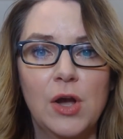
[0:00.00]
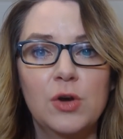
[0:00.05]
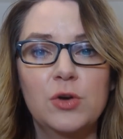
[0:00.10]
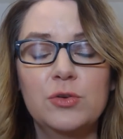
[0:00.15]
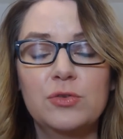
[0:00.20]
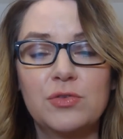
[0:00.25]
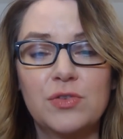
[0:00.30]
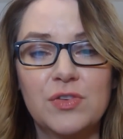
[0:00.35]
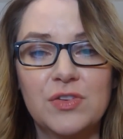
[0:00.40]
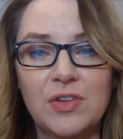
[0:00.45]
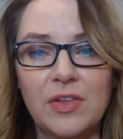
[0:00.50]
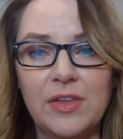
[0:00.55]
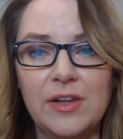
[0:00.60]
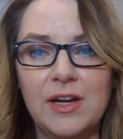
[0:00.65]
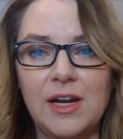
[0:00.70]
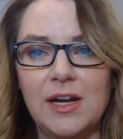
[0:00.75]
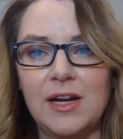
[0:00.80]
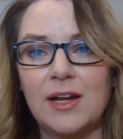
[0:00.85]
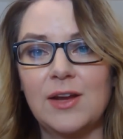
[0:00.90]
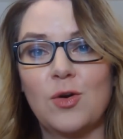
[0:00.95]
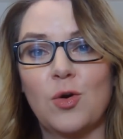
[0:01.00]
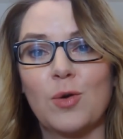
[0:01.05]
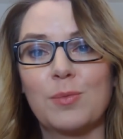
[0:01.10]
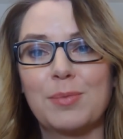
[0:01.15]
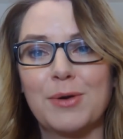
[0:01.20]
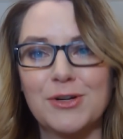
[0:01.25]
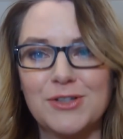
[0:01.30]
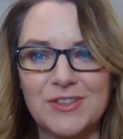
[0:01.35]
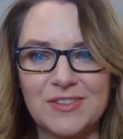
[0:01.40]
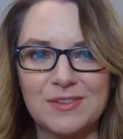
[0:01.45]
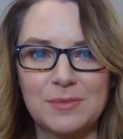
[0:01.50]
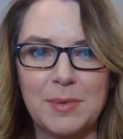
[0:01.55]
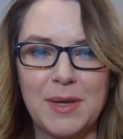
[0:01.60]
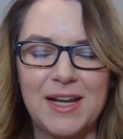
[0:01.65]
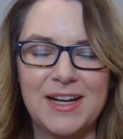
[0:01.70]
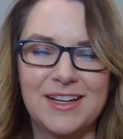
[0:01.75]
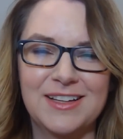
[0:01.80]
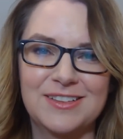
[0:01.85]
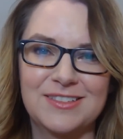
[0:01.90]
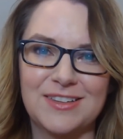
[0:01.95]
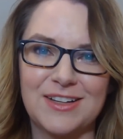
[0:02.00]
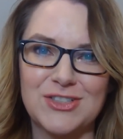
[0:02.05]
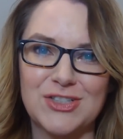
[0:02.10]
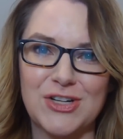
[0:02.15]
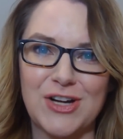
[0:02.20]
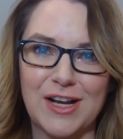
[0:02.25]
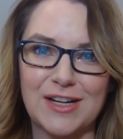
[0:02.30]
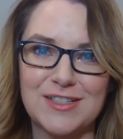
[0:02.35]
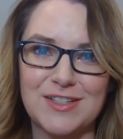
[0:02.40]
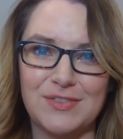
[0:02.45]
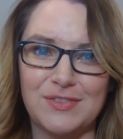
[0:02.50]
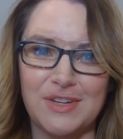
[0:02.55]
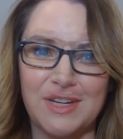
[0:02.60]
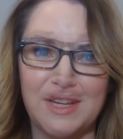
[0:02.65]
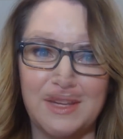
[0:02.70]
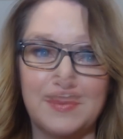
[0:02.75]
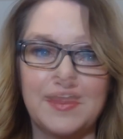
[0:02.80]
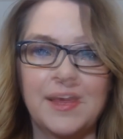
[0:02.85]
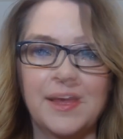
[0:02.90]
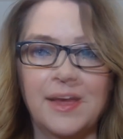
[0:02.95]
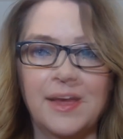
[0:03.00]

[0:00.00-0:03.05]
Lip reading: who's facilitating or participating in such an activity."